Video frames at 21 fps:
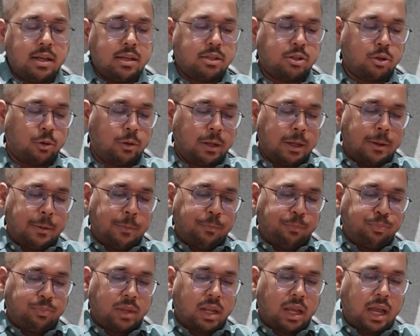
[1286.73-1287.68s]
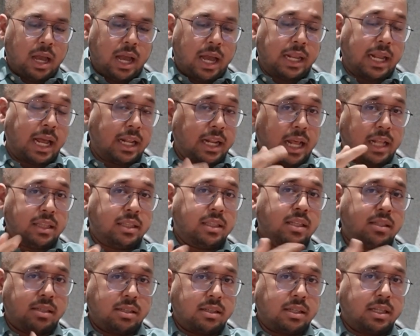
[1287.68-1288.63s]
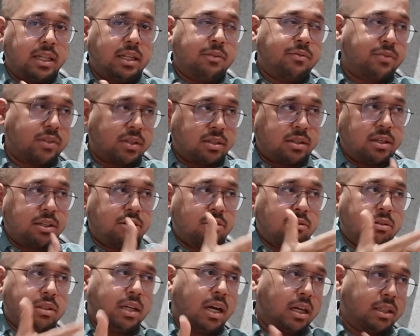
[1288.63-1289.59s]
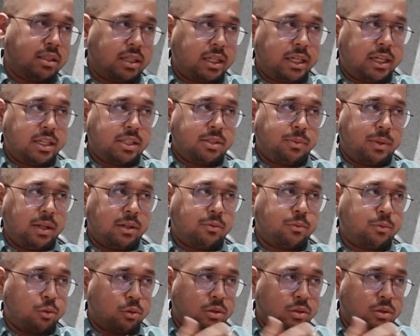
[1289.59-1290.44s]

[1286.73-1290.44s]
So and this is again a frustration on the other end as well,